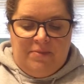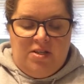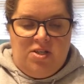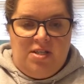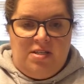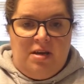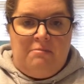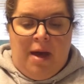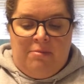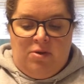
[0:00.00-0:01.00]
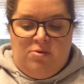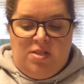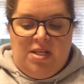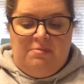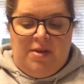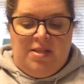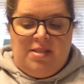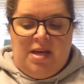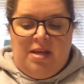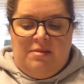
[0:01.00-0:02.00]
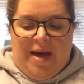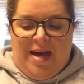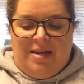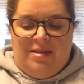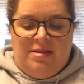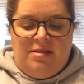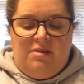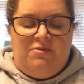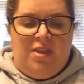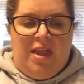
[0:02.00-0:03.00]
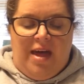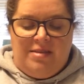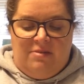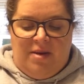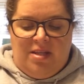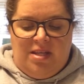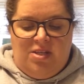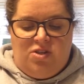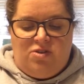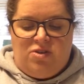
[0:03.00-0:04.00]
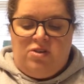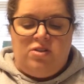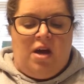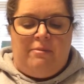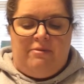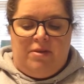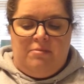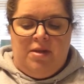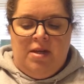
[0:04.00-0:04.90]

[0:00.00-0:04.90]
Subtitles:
She stuck Babu deep inside the bag and then stuffed the last of my t-shirts on top of him.